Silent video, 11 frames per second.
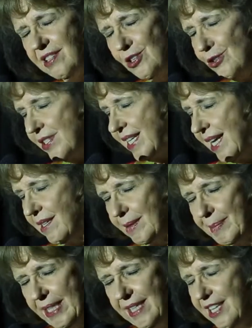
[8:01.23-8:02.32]

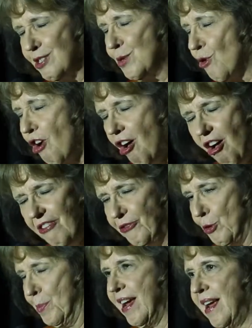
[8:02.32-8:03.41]
Understandably, those were
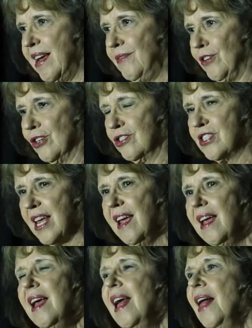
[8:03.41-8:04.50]
awful behaviors,
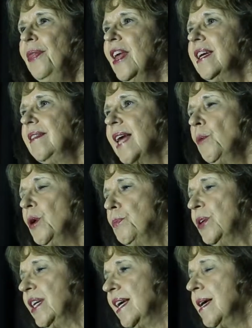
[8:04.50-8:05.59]
that they would
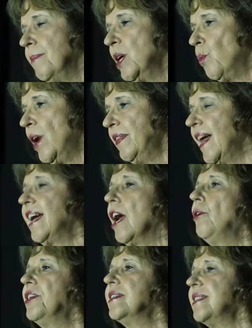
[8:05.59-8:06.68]
put him in what they
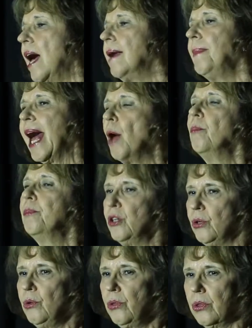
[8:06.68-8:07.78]
called a timeout
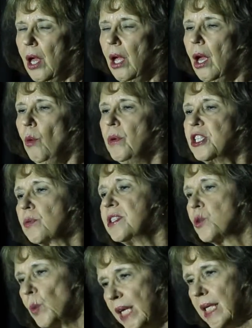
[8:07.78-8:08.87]
booth, which
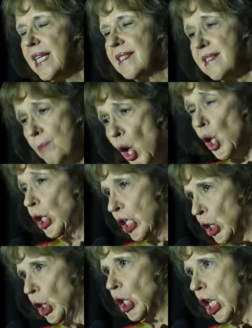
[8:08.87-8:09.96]
was really a small
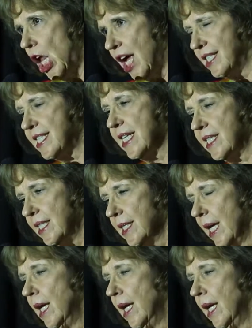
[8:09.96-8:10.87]
little closet